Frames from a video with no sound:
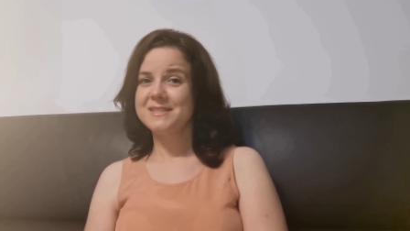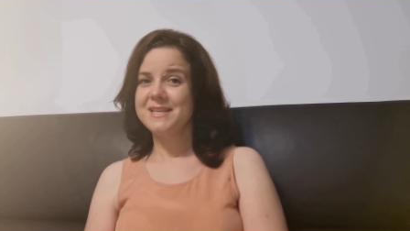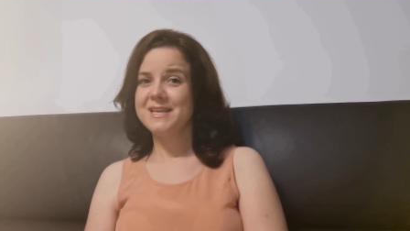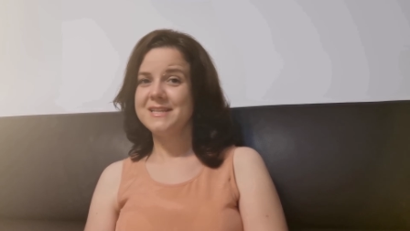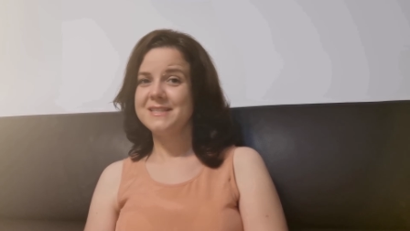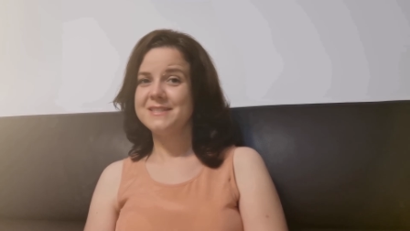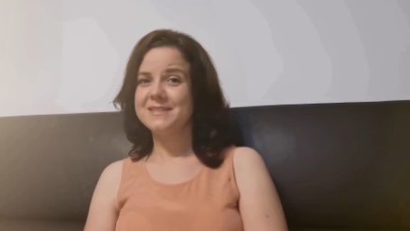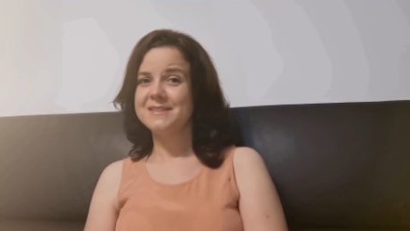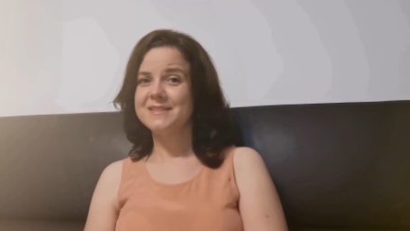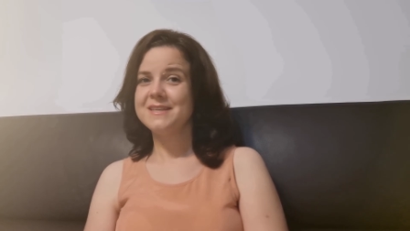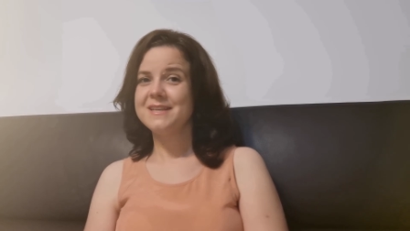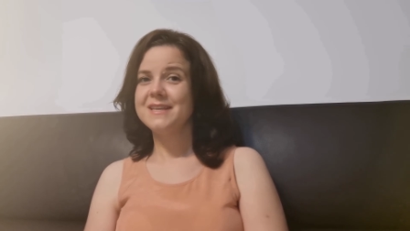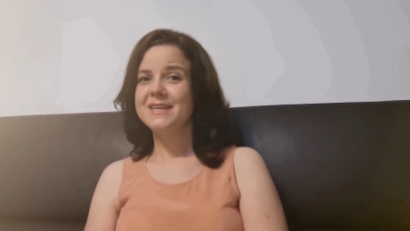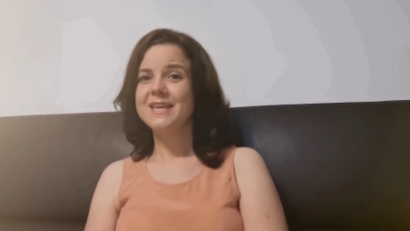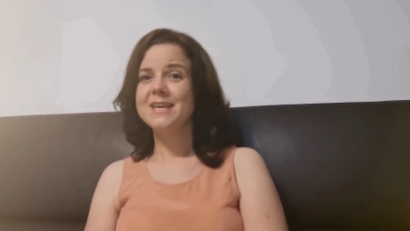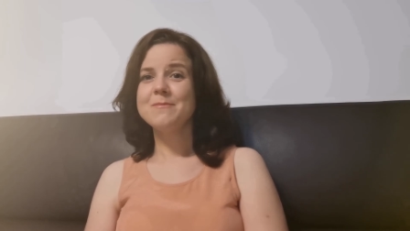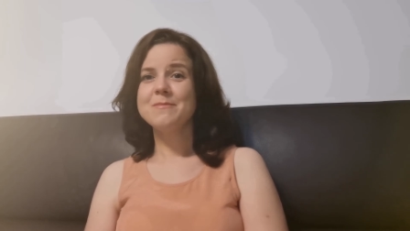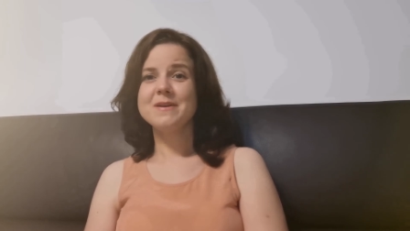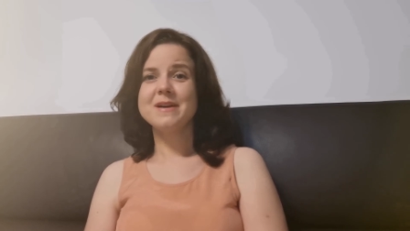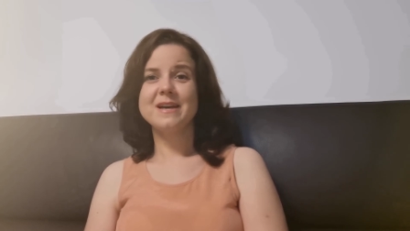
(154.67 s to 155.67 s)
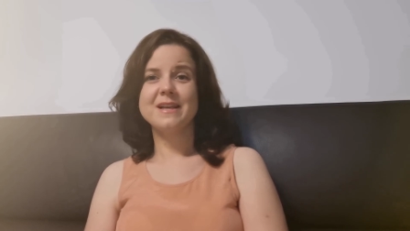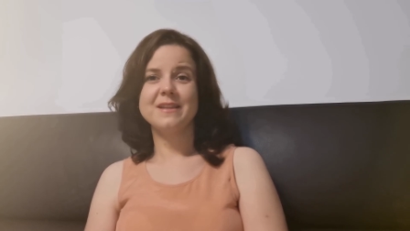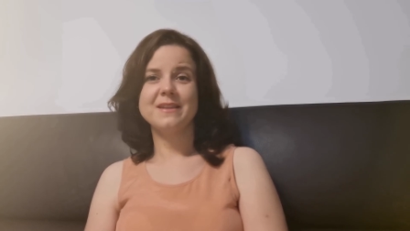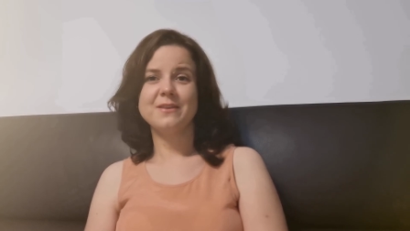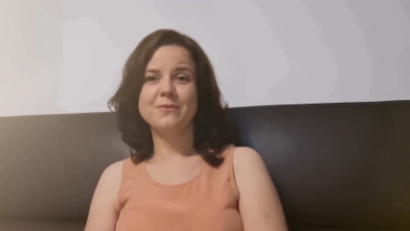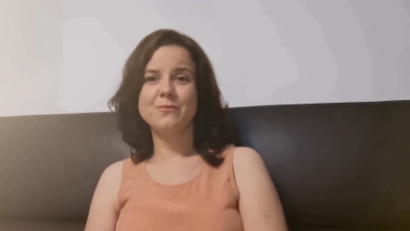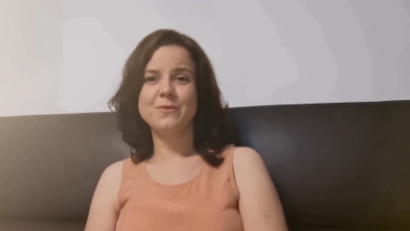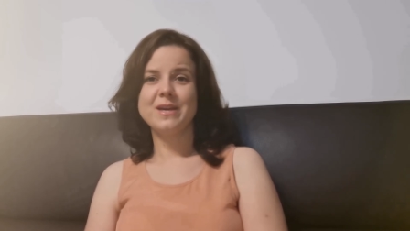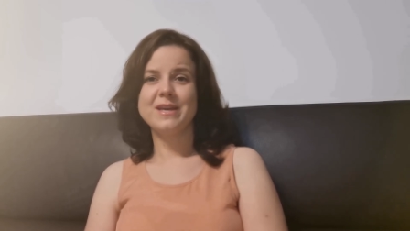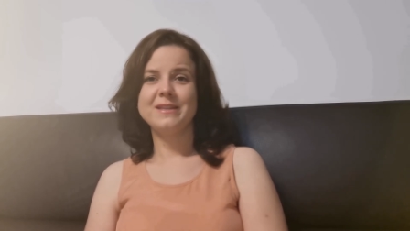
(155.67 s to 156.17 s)
Number six, keep a
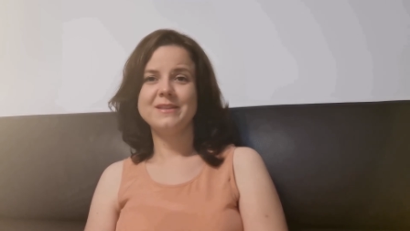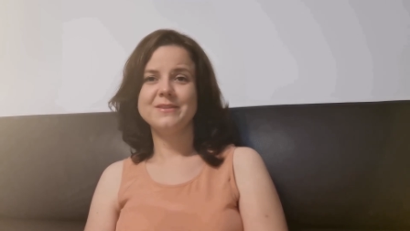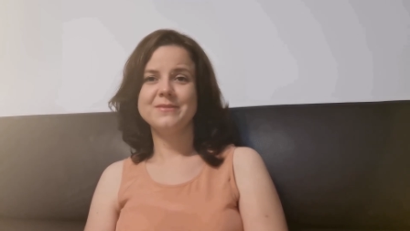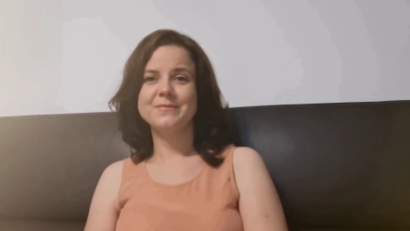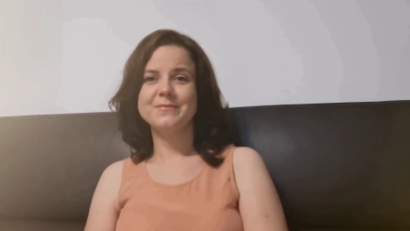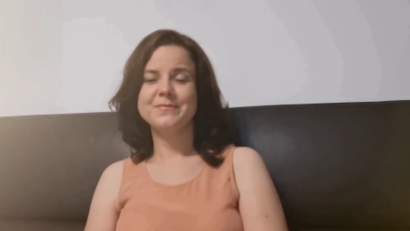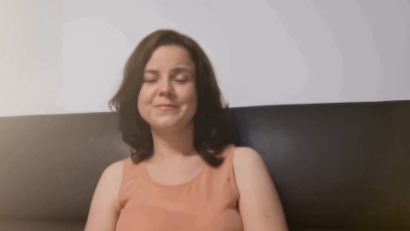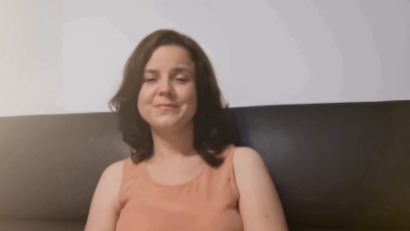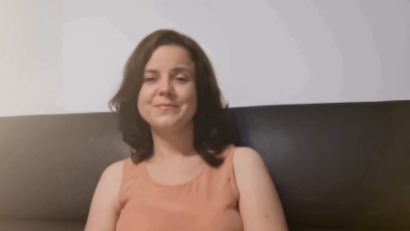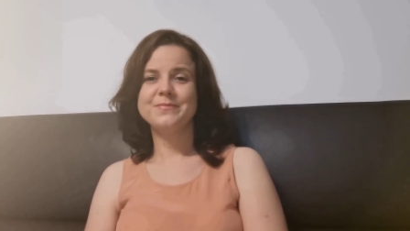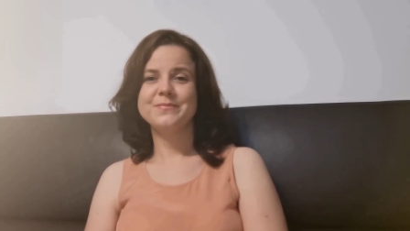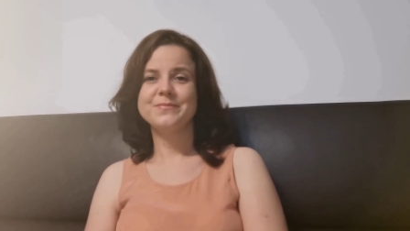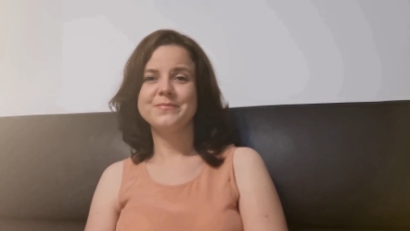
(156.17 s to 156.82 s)
healthy weight.